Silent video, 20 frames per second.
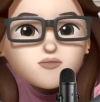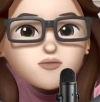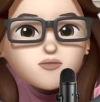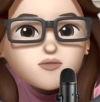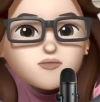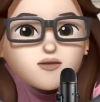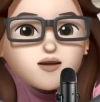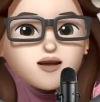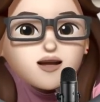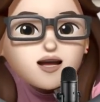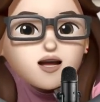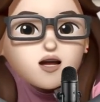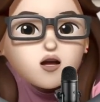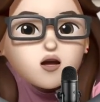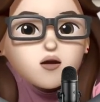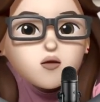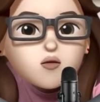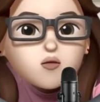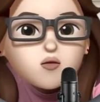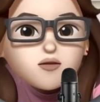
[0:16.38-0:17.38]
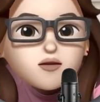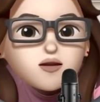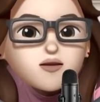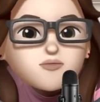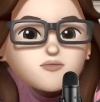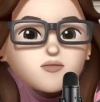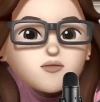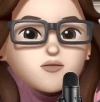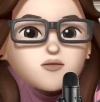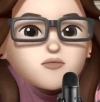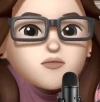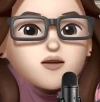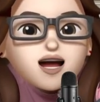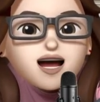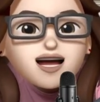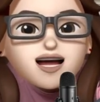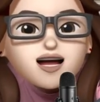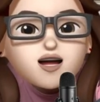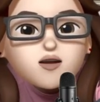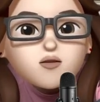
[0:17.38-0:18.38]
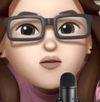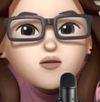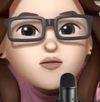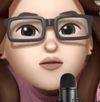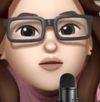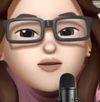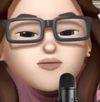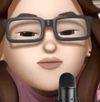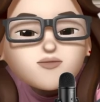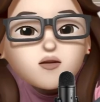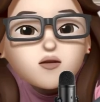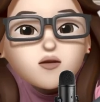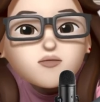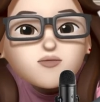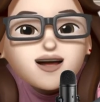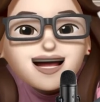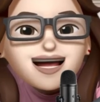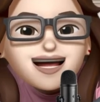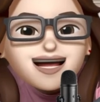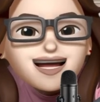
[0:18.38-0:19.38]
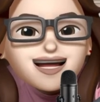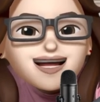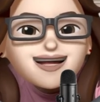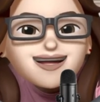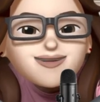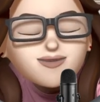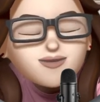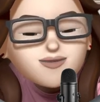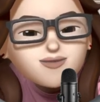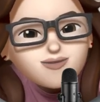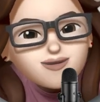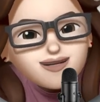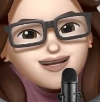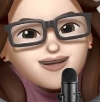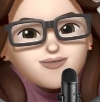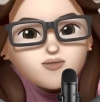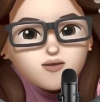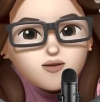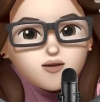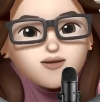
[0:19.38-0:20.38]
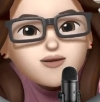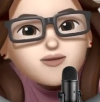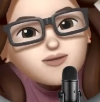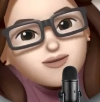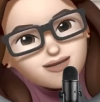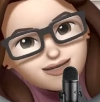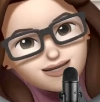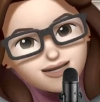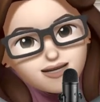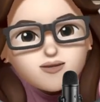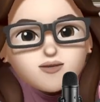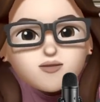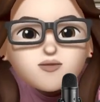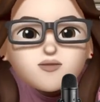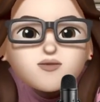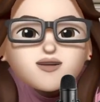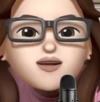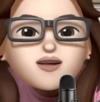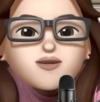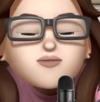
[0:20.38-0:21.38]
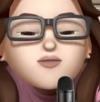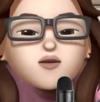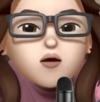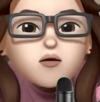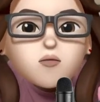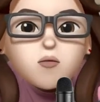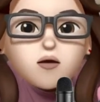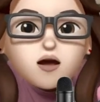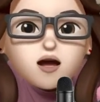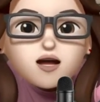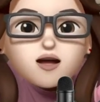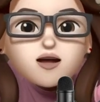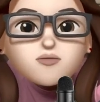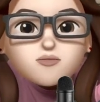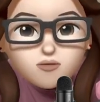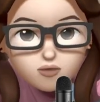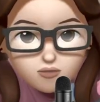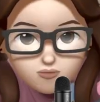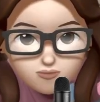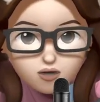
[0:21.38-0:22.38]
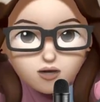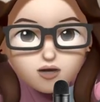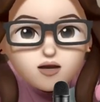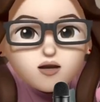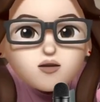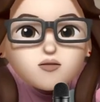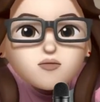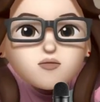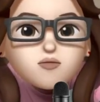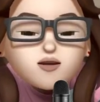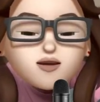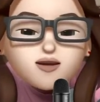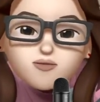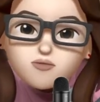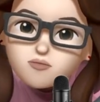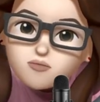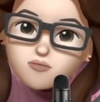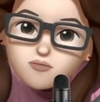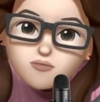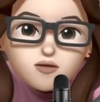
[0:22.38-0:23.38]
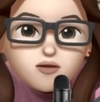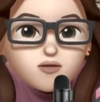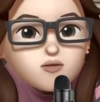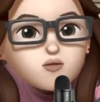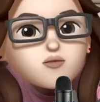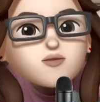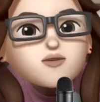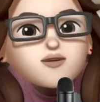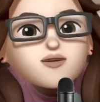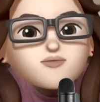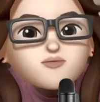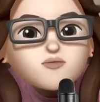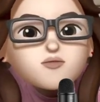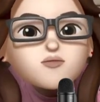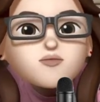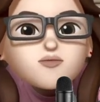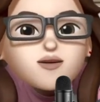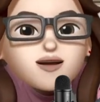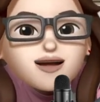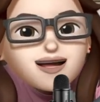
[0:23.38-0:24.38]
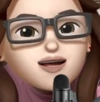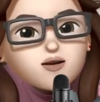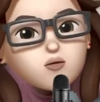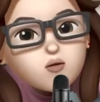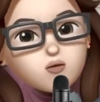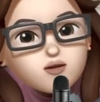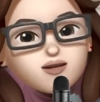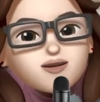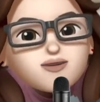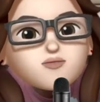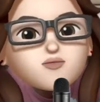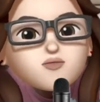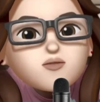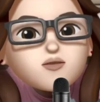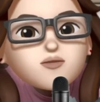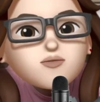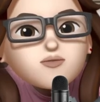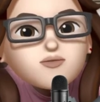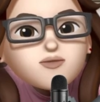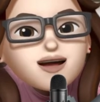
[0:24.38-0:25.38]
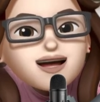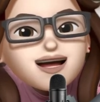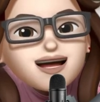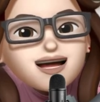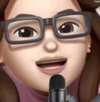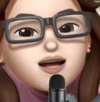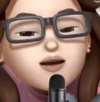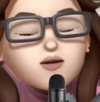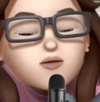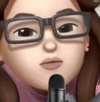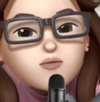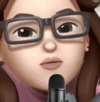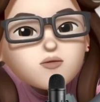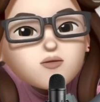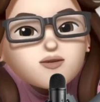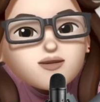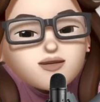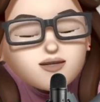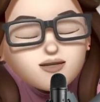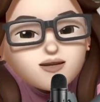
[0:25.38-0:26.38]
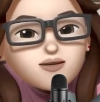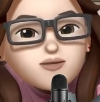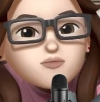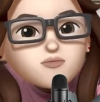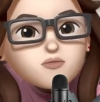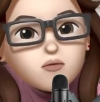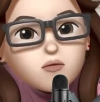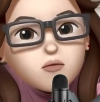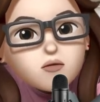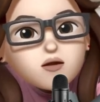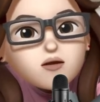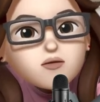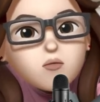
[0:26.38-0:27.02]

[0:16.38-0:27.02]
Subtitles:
Quickly press volume up, then volume down, then hold the power button until the Apple logo appears. If it reboots normally, you're done. Still stuck?